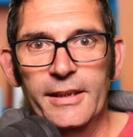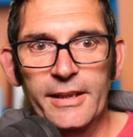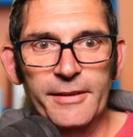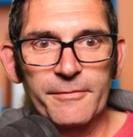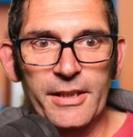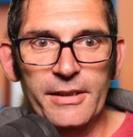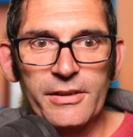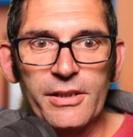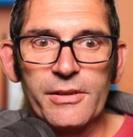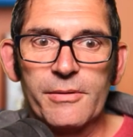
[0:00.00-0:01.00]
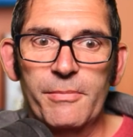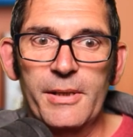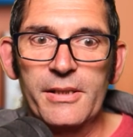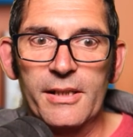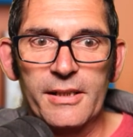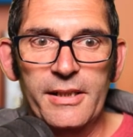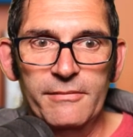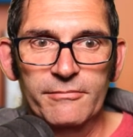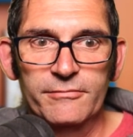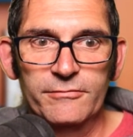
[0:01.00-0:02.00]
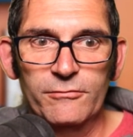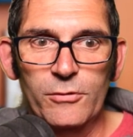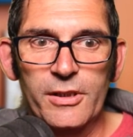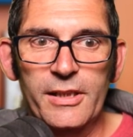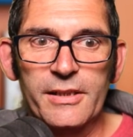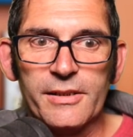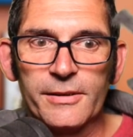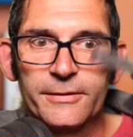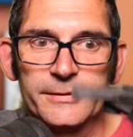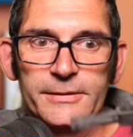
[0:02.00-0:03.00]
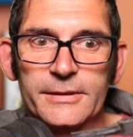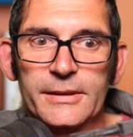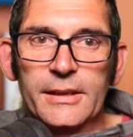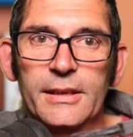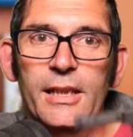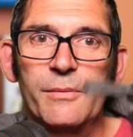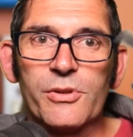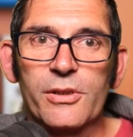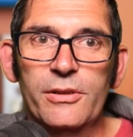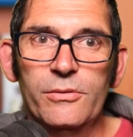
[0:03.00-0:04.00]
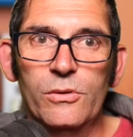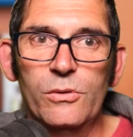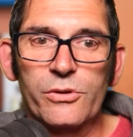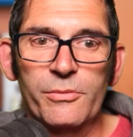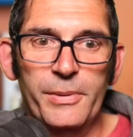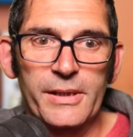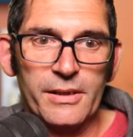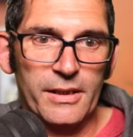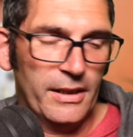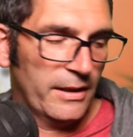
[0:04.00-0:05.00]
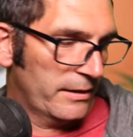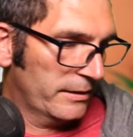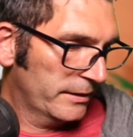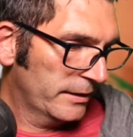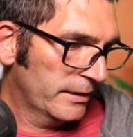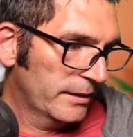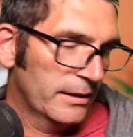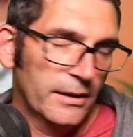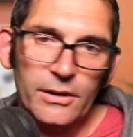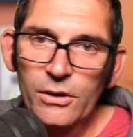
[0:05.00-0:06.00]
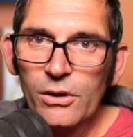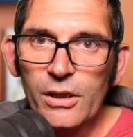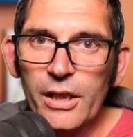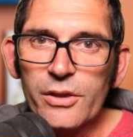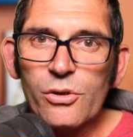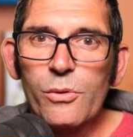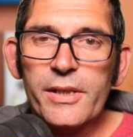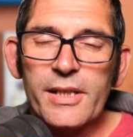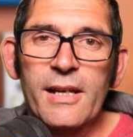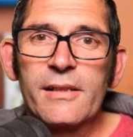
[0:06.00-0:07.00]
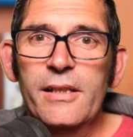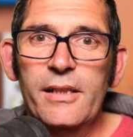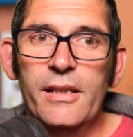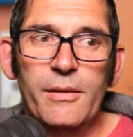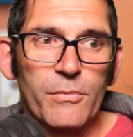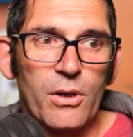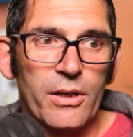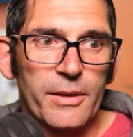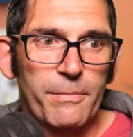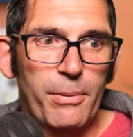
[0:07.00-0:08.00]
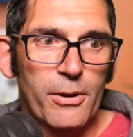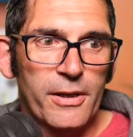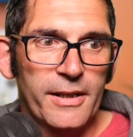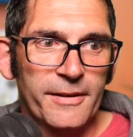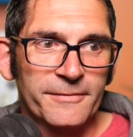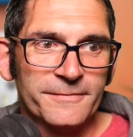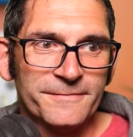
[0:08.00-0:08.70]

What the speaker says: And this is basically what it is. Absolute awesome piece of kit. It's always handy in my pocket.